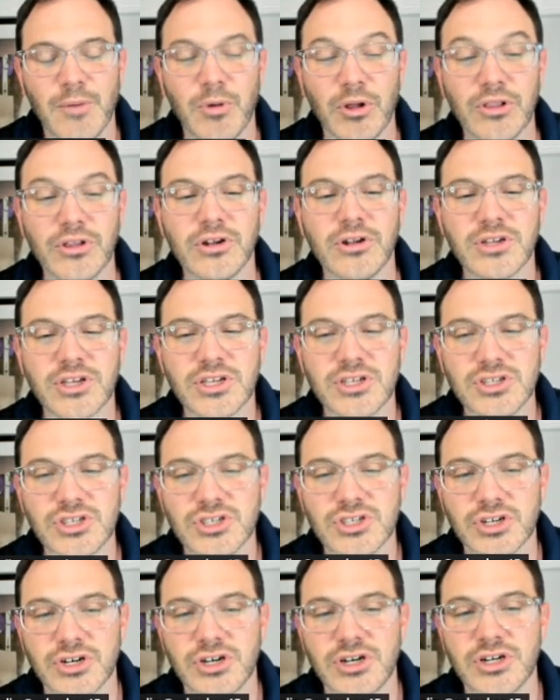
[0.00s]
a little
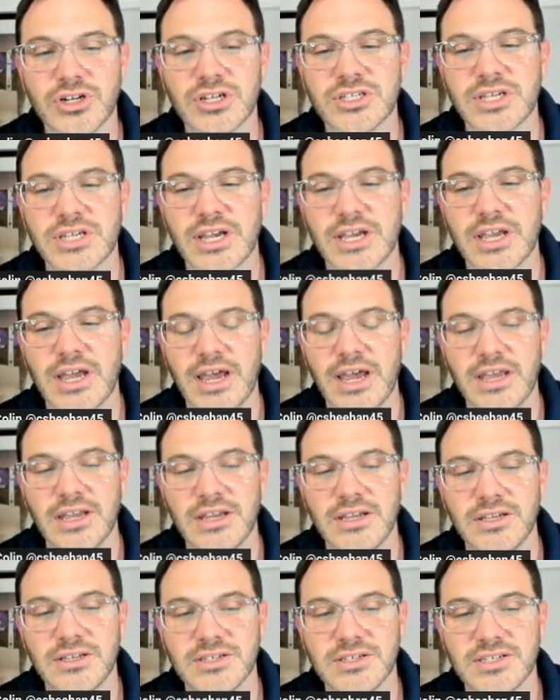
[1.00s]
concerned because
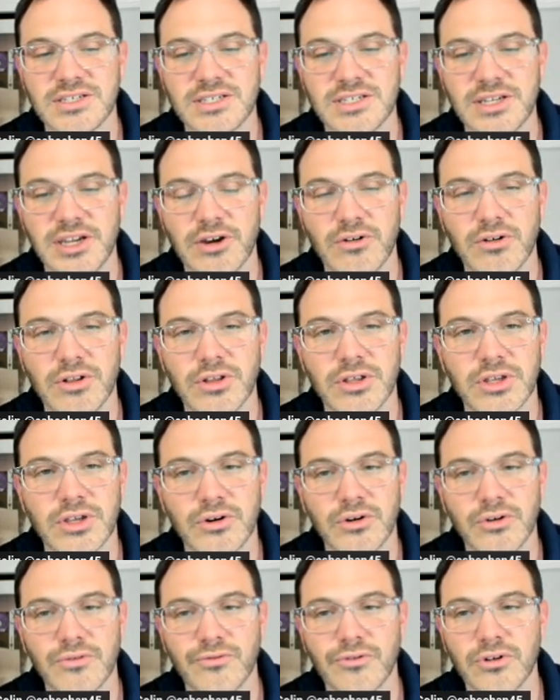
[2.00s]
I Sierra
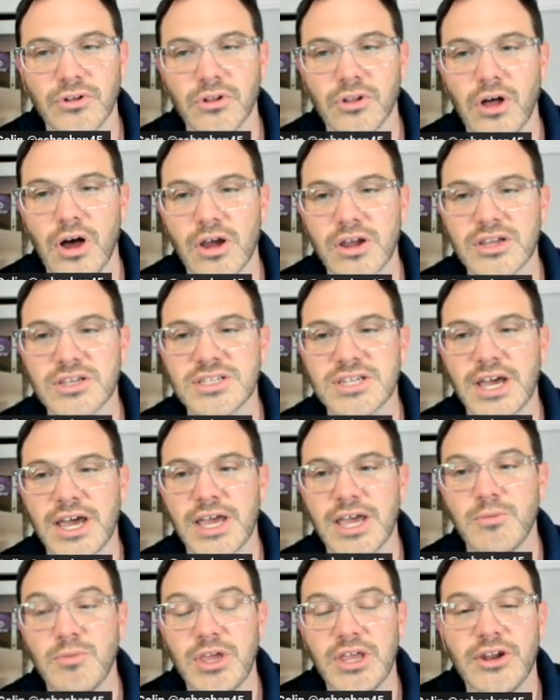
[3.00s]
Leone for the longest
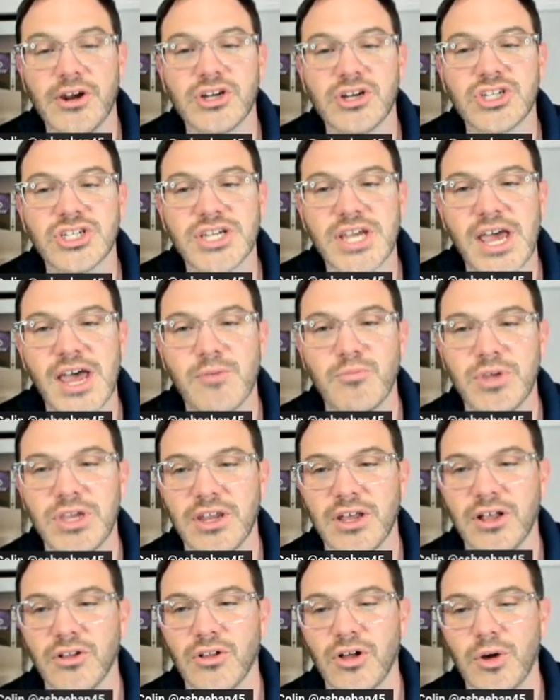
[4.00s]
time in our chat, me
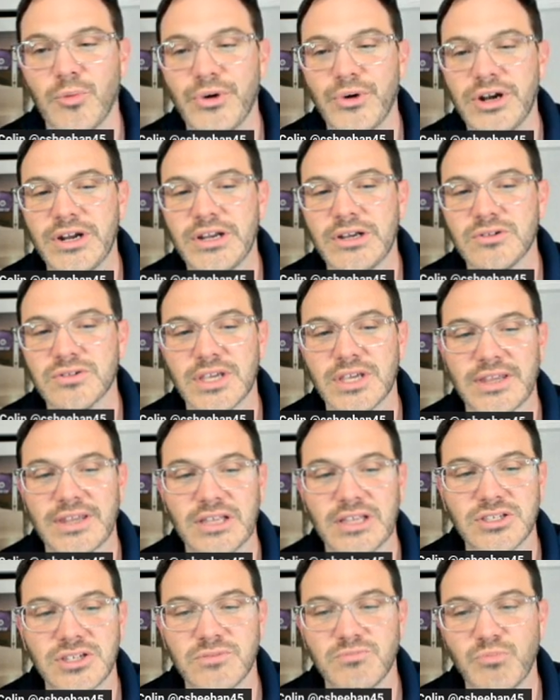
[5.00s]
and El Hombre, I was like,
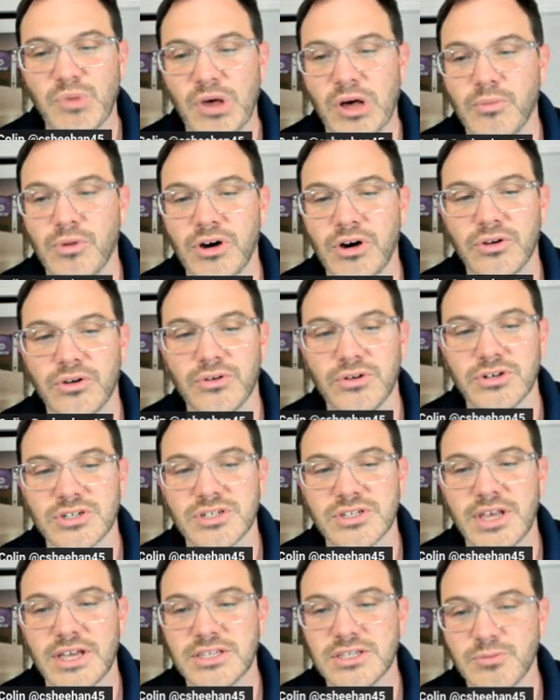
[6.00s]
that's a Belmont horse.
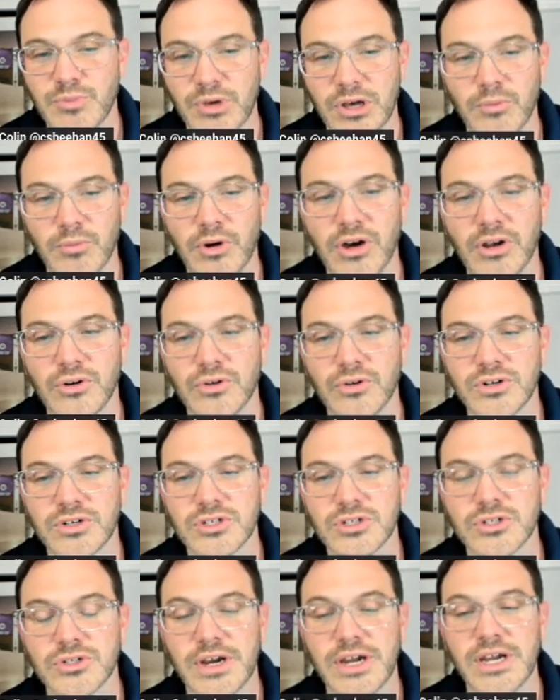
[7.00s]
That's a Belmont
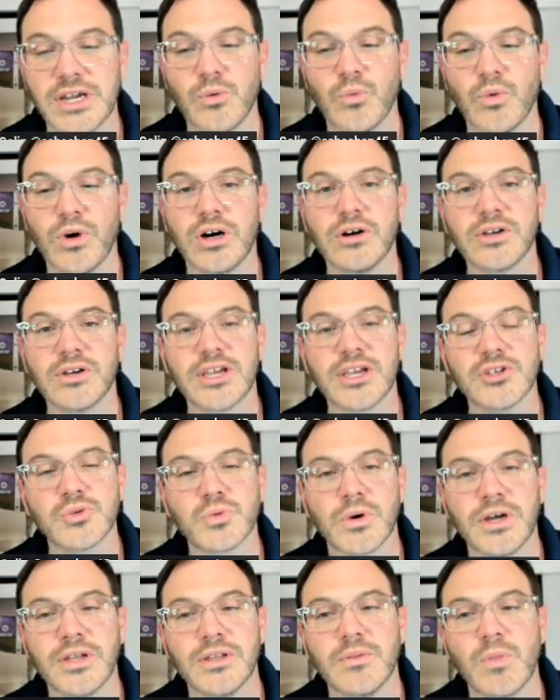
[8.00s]
horse, right? Well, guess
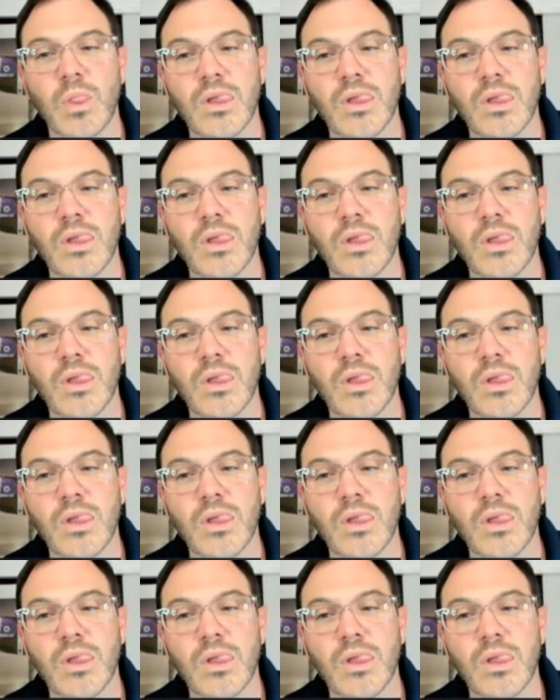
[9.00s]
what?